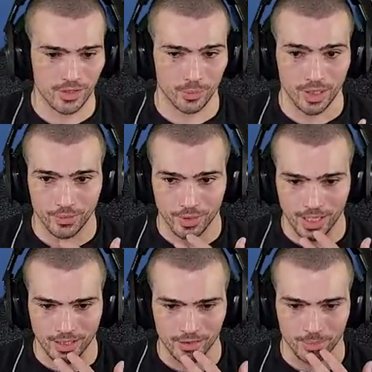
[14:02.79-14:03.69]
or whatever
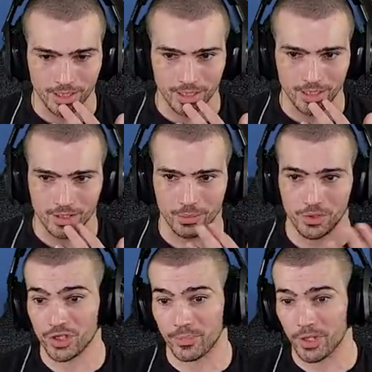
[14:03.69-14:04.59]
that ends up leading into. It's
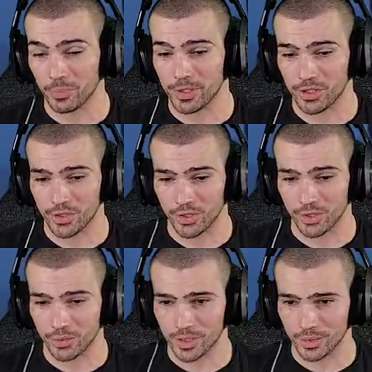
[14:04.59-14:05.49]
just a better position to
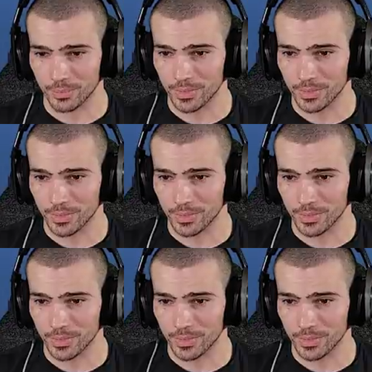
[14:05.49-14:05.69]
go to.